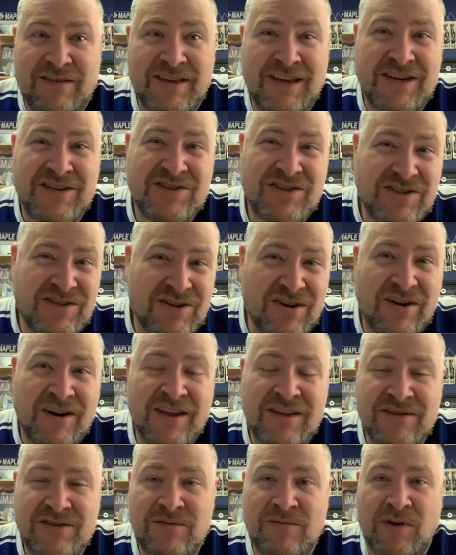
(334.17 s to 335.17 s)
Then she started
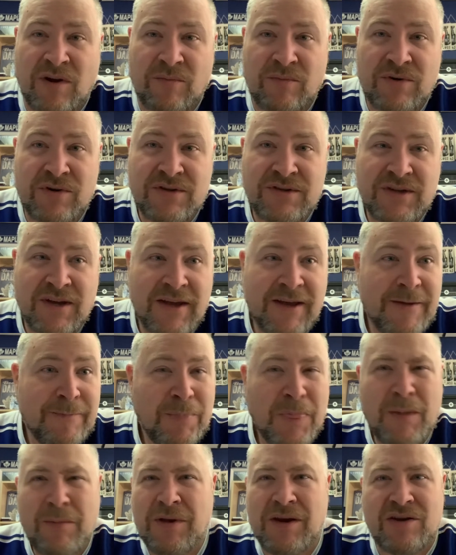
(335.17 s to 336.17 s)
hitting some numbers.
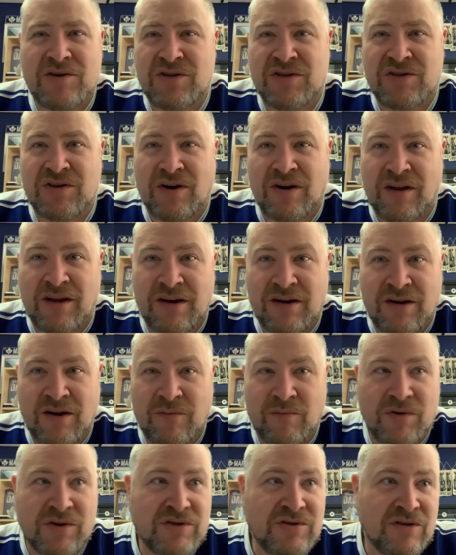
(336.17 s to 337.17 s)
And the minute she started hitting
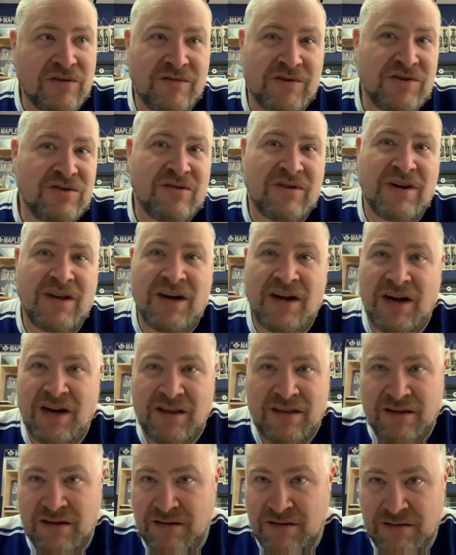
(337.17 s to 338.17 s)
numbers, Sullivan couldn't hit
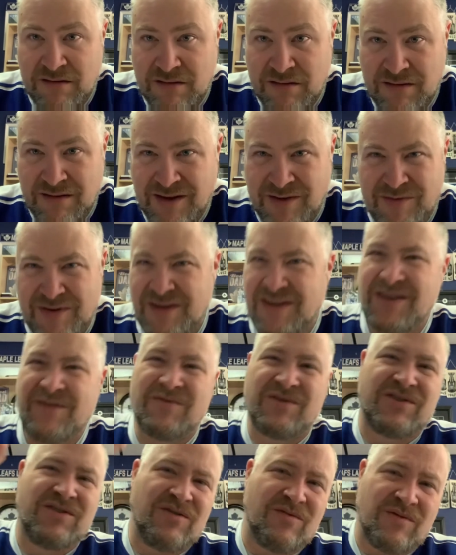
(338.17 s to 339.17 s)
anything. I mean, he
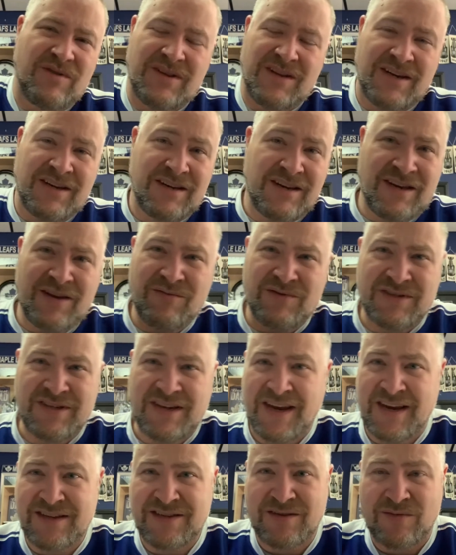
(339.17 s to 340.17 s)
was doing that. He was
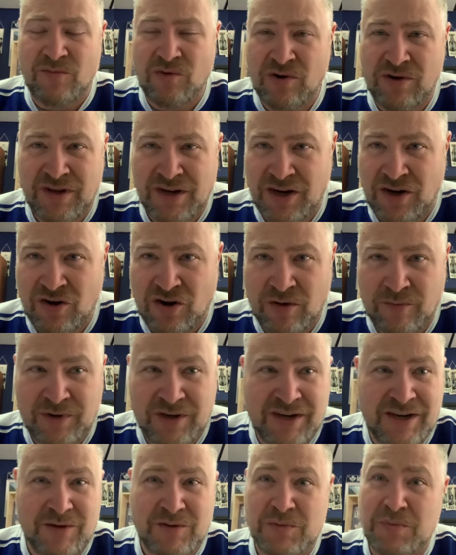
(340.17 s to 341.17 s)
dancing more than he normally
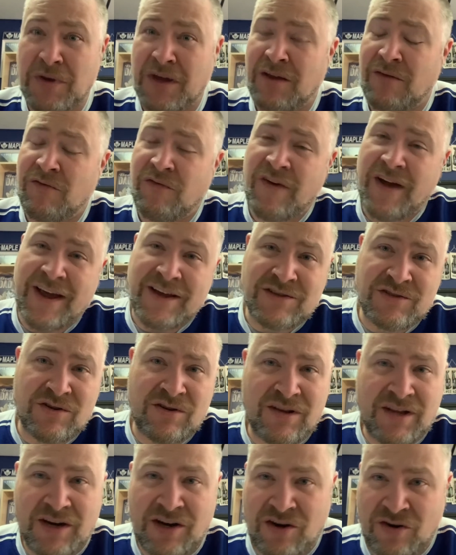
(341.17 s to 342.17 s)
did. He was playing faster
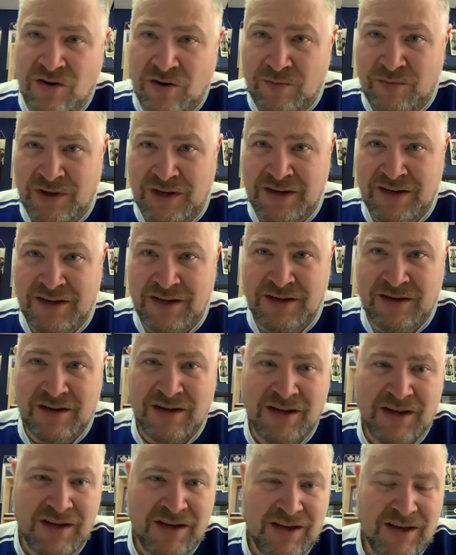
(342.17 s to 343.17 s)
than he normally did.
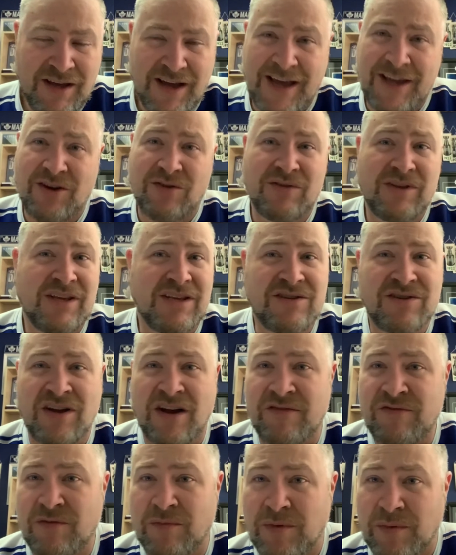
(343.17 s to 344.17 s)
I don't think he's
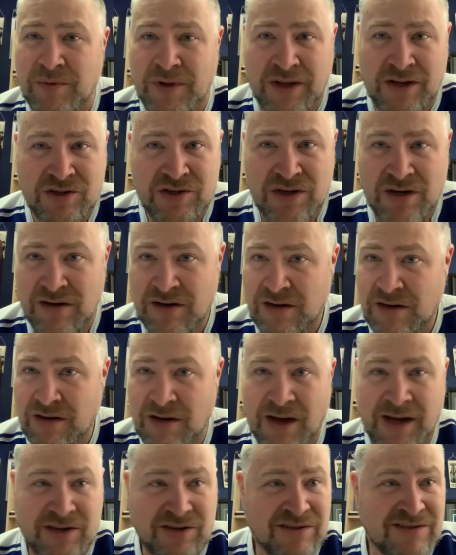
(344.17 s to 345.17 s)
comfortable playing Sharik.
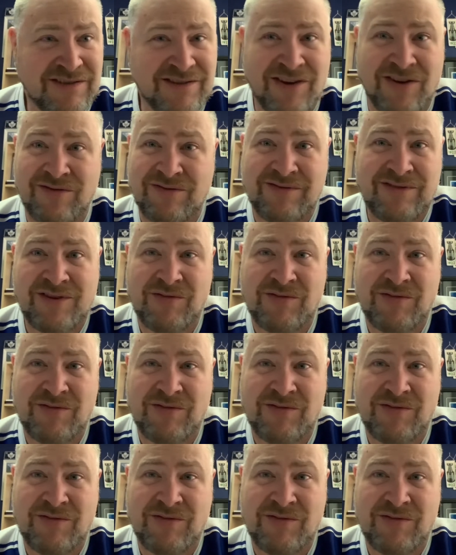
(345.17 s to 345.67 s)
I just don't.